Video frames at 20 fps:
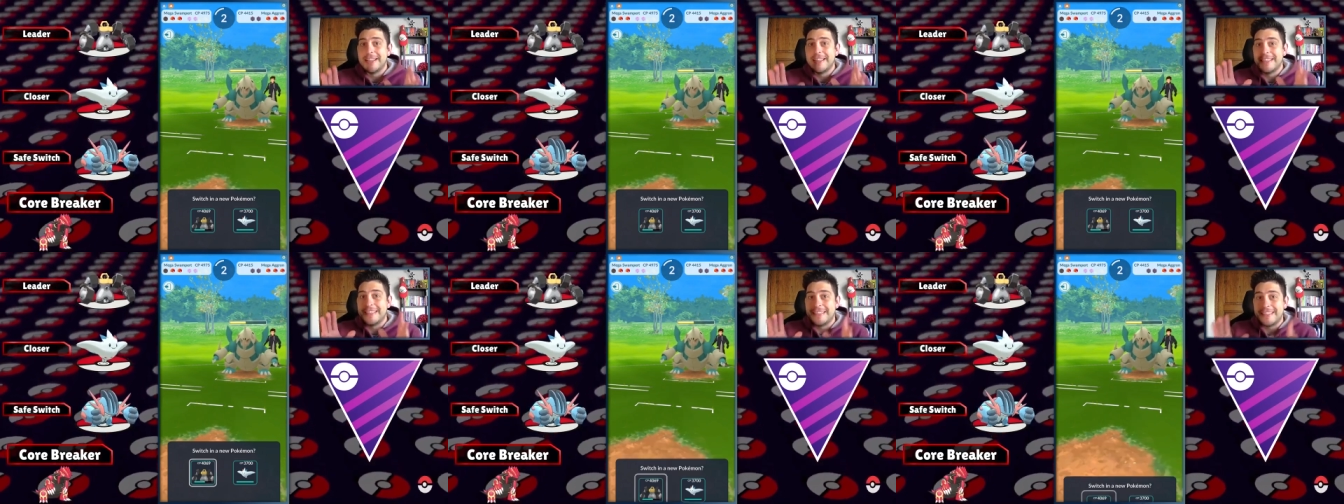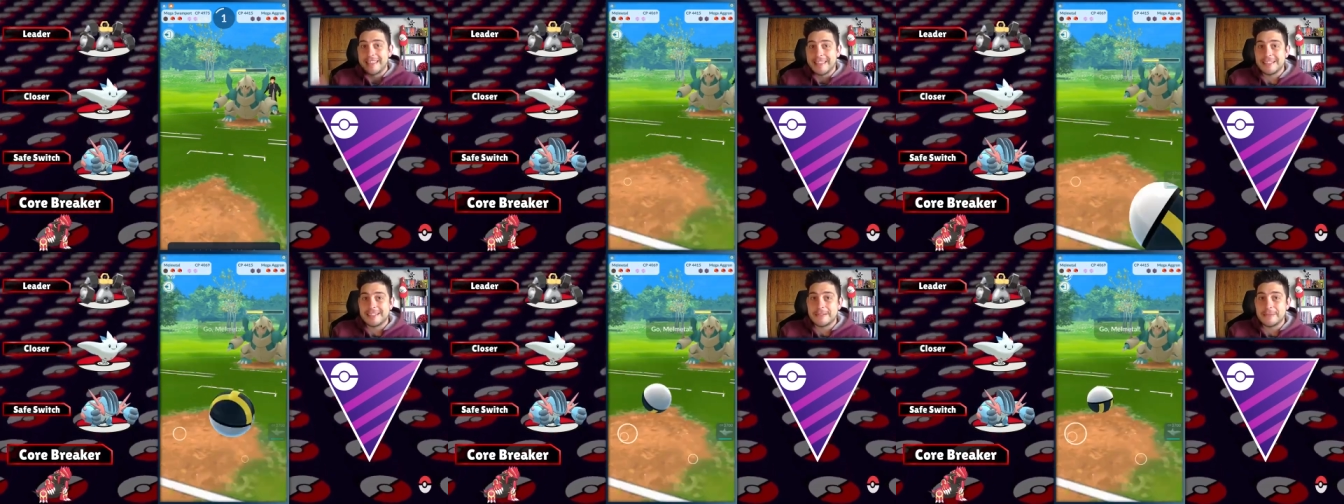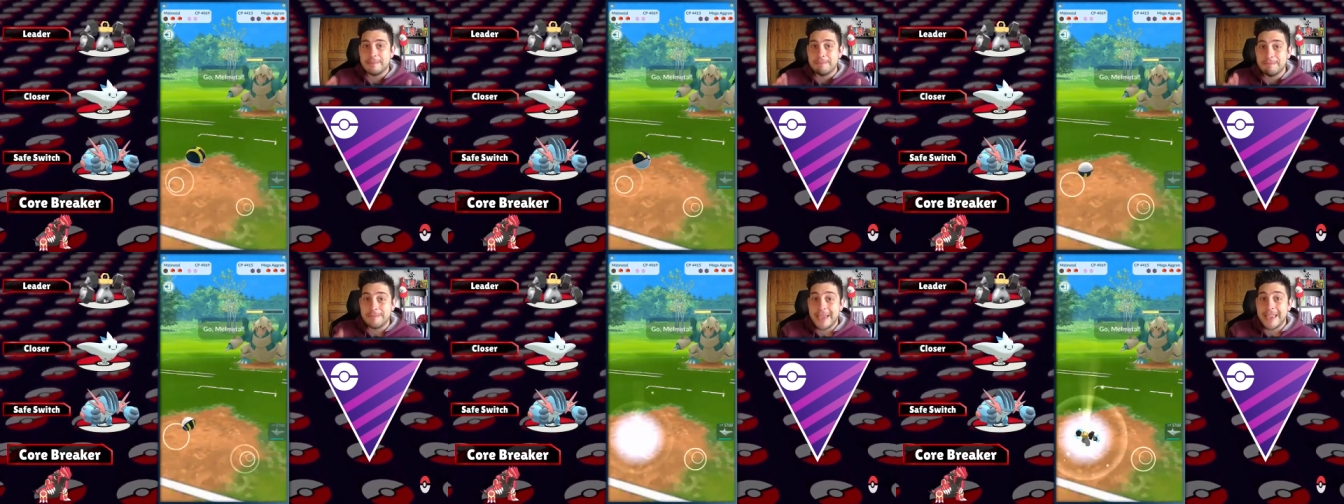
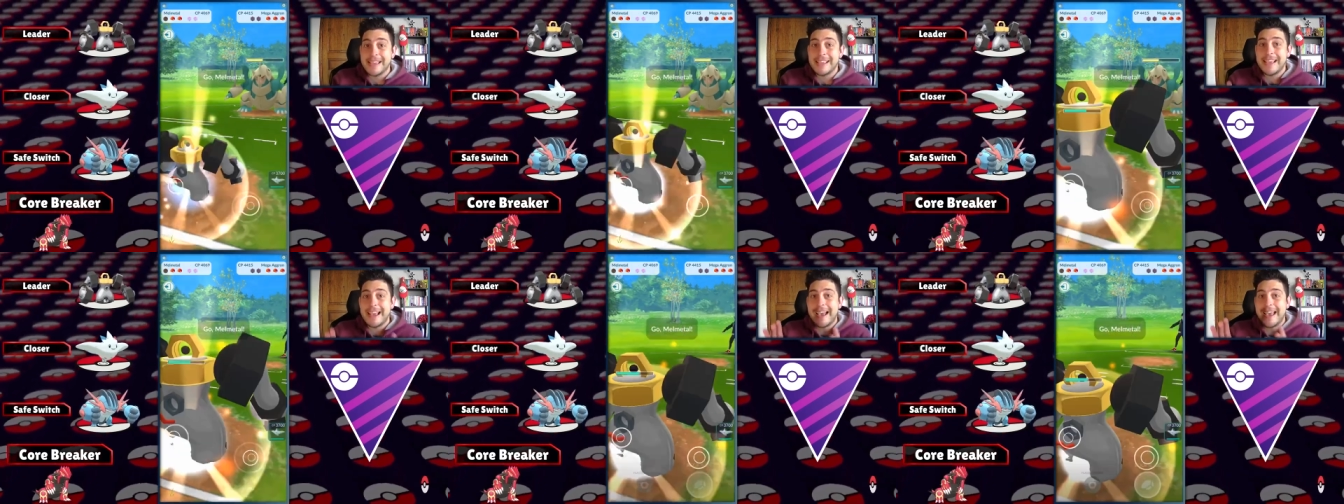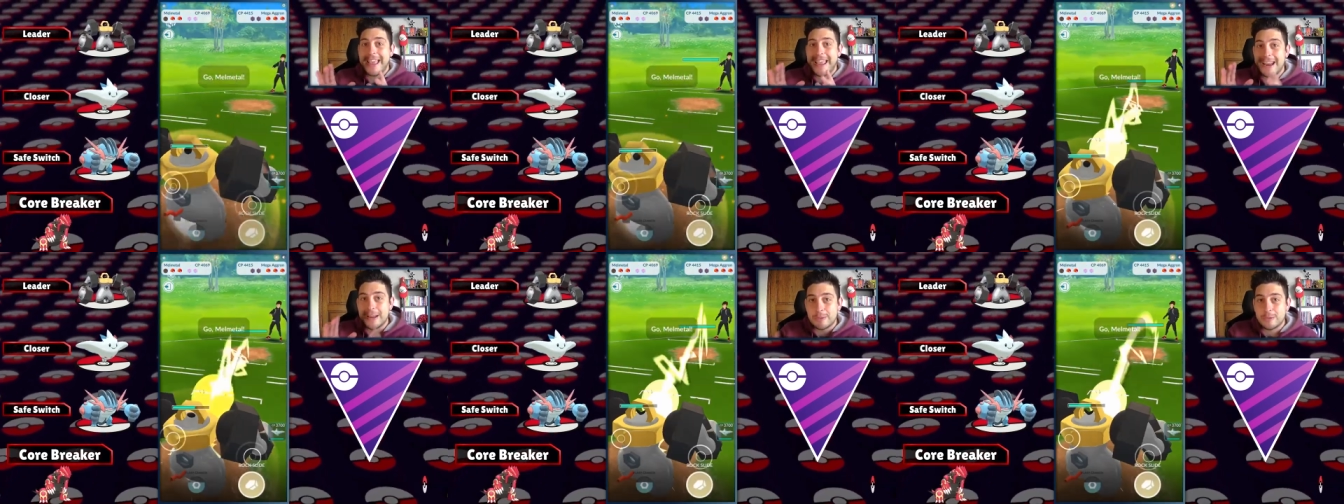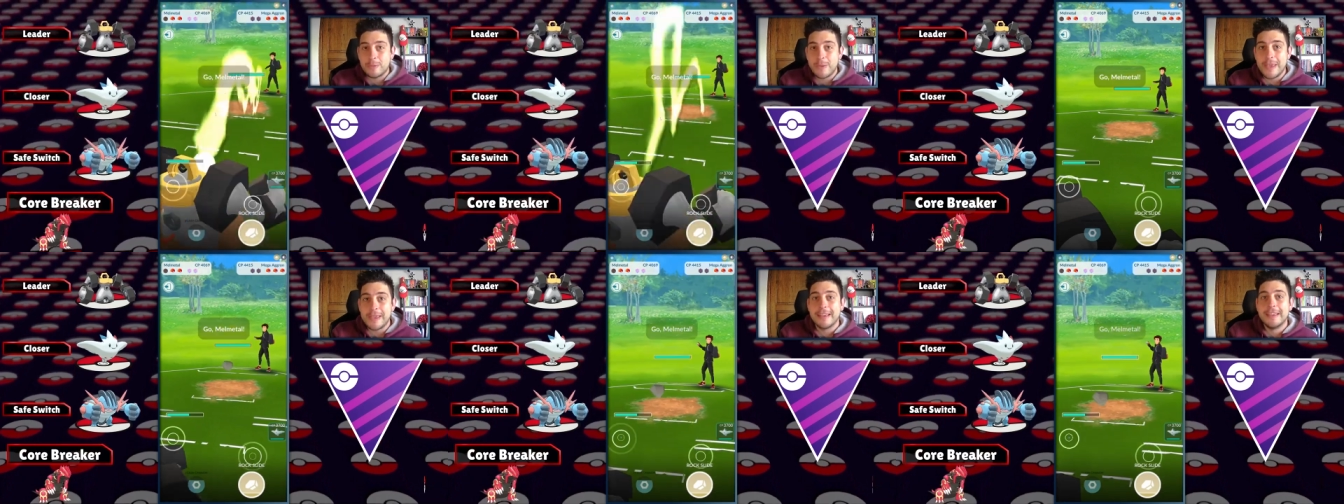this mega mega
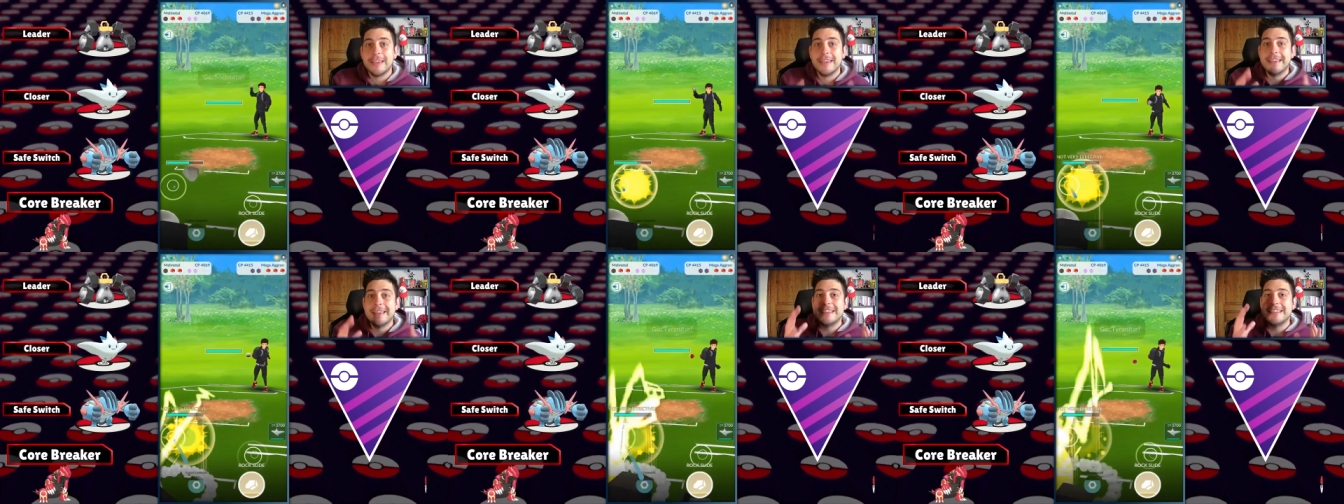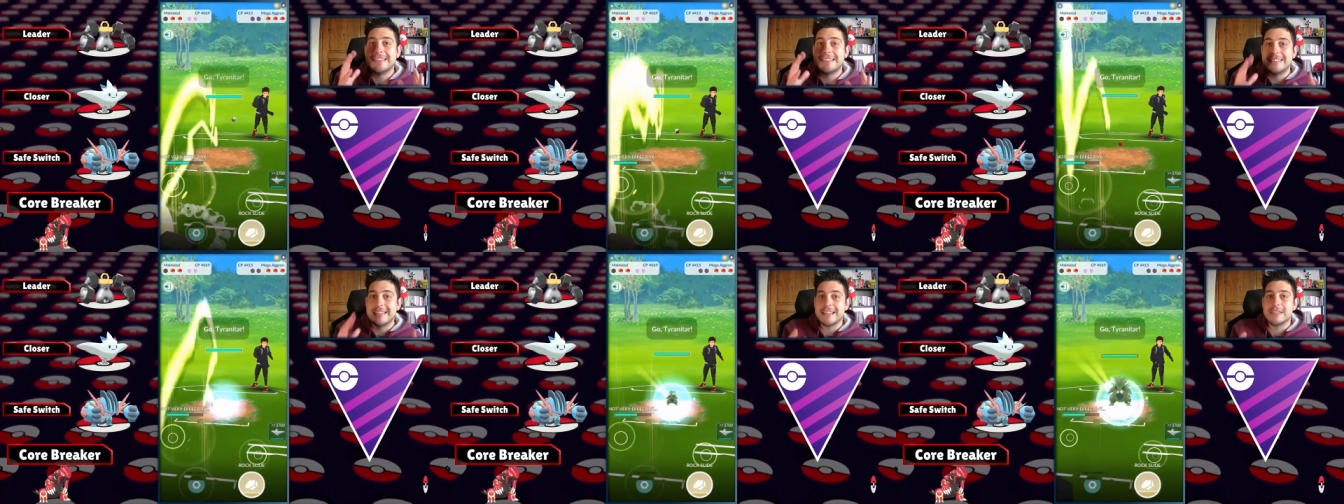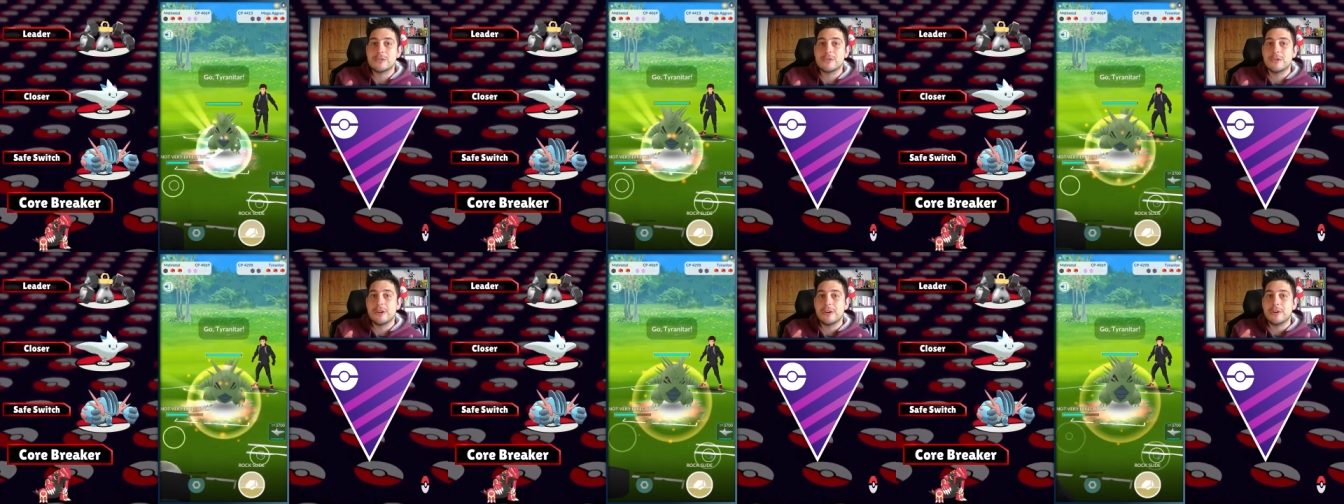earthquake is
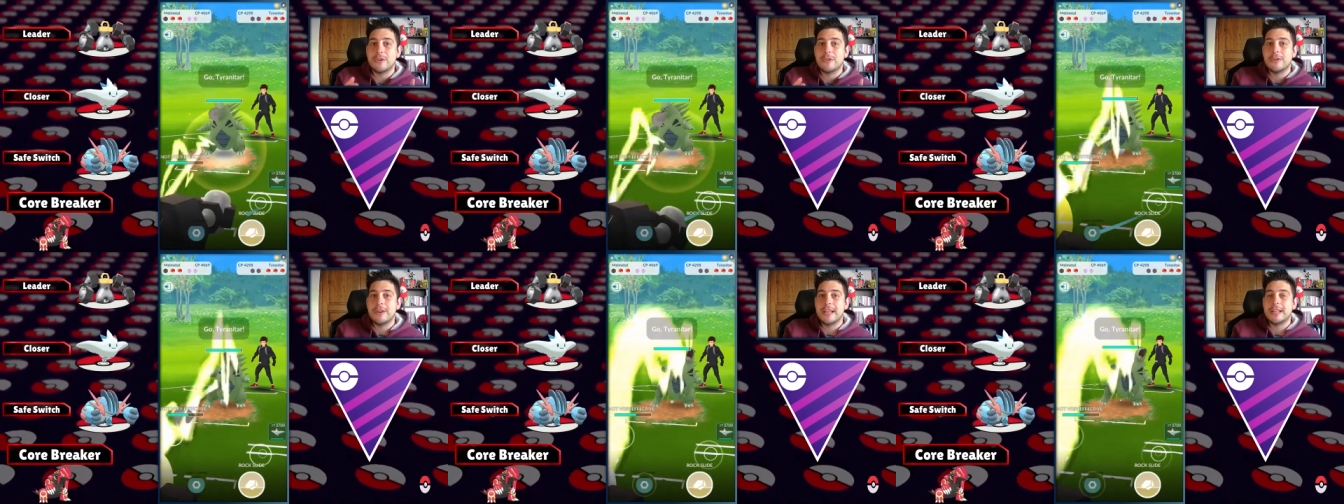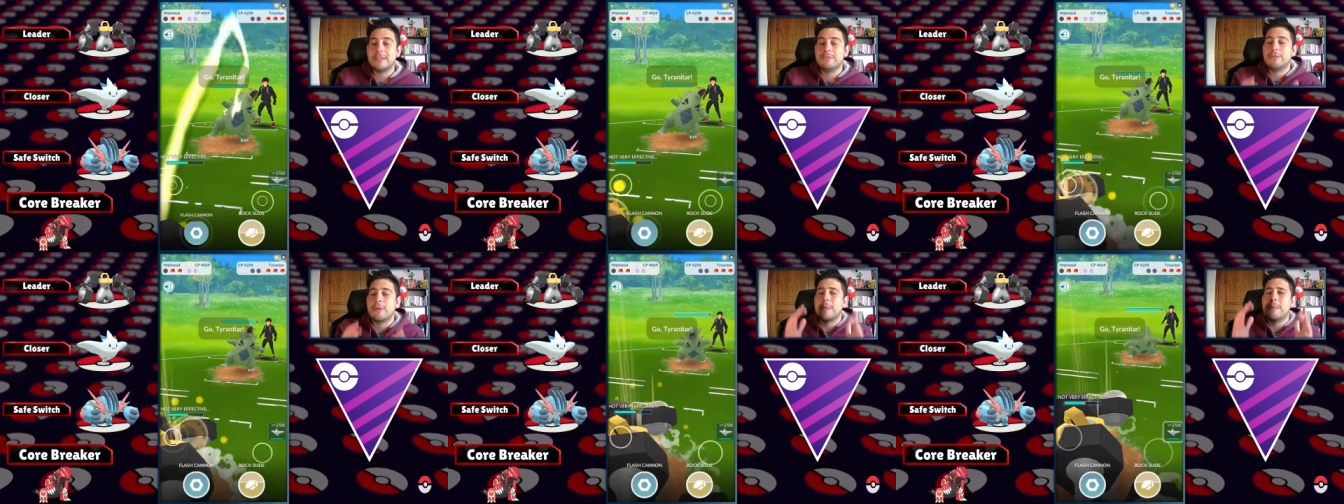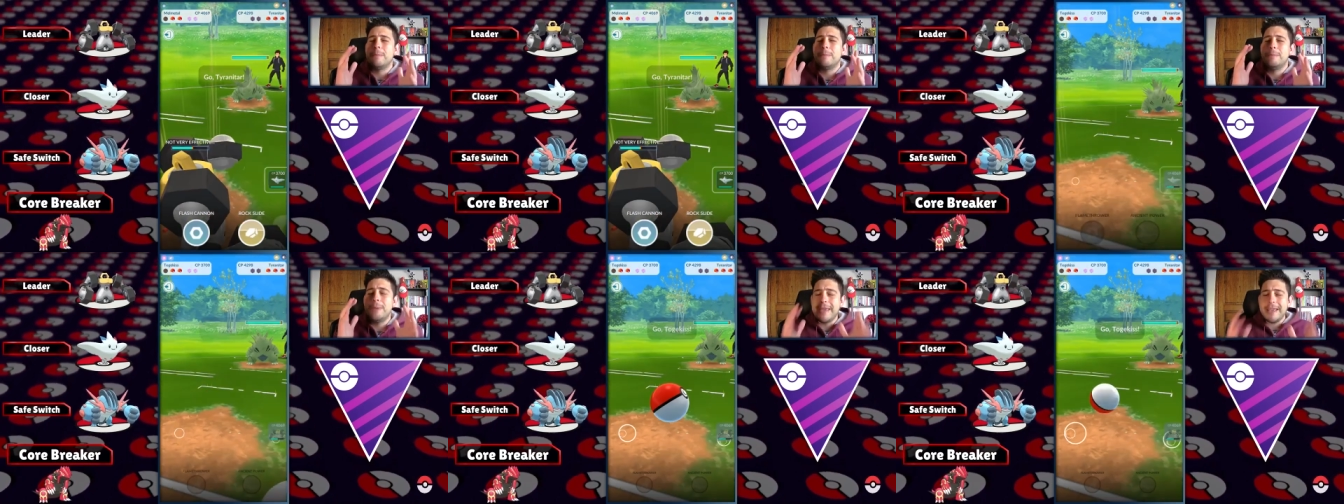just gonna connect for
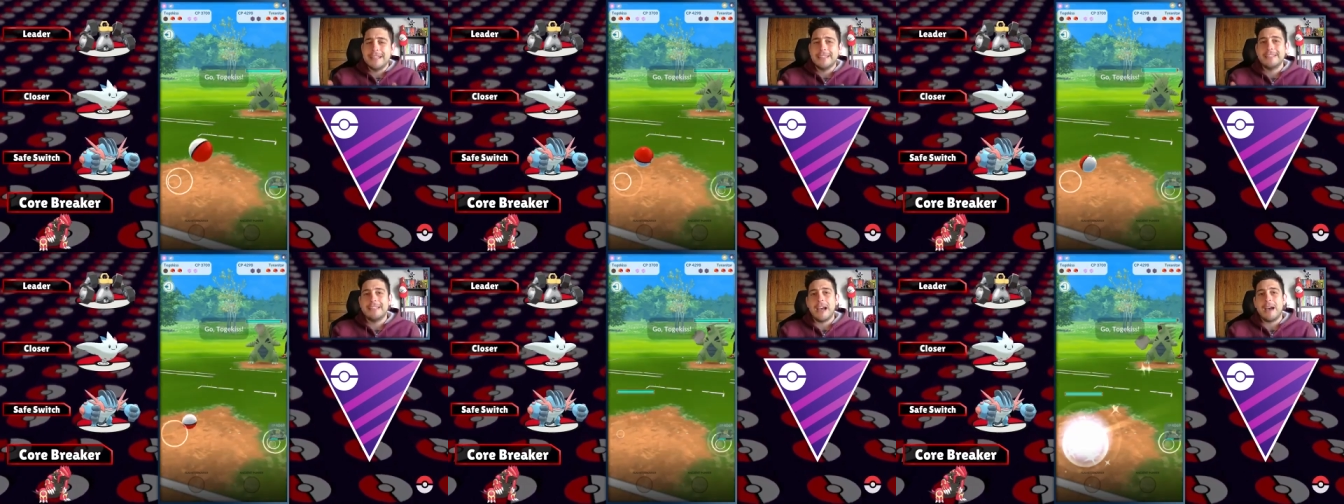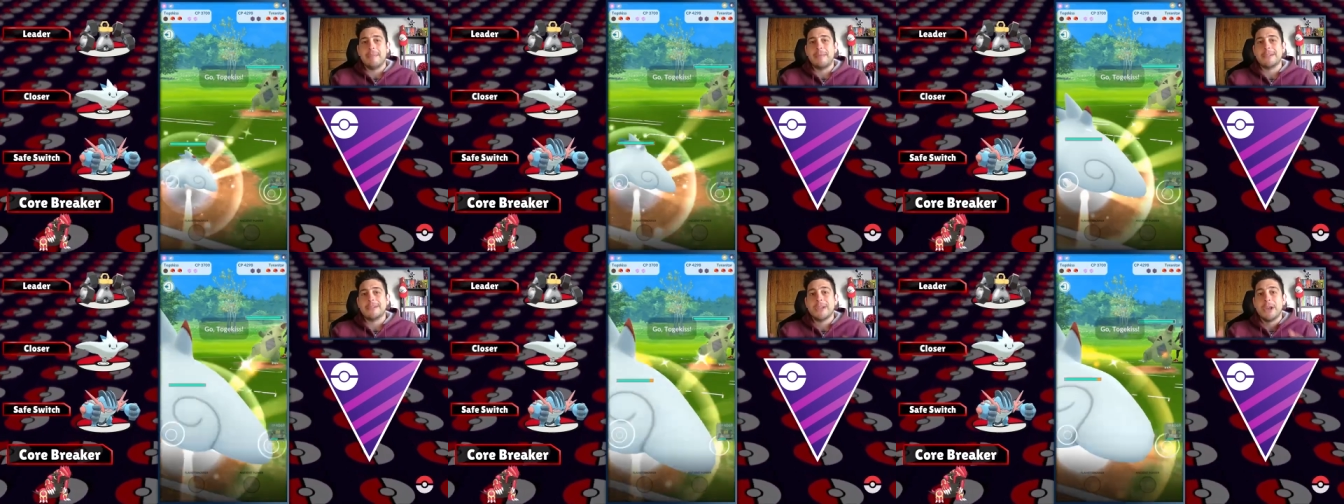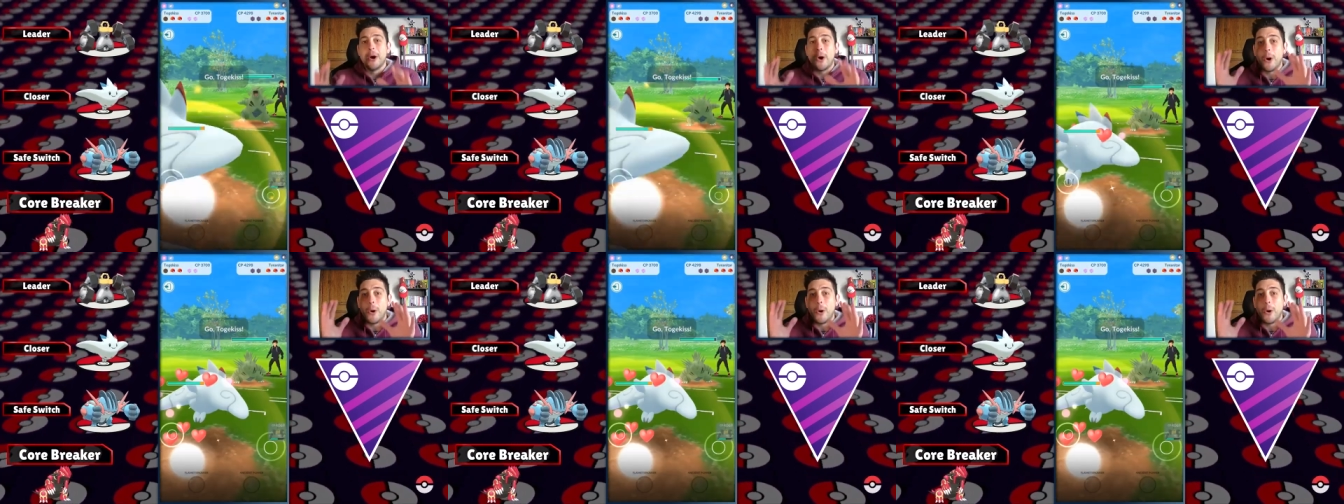big damage,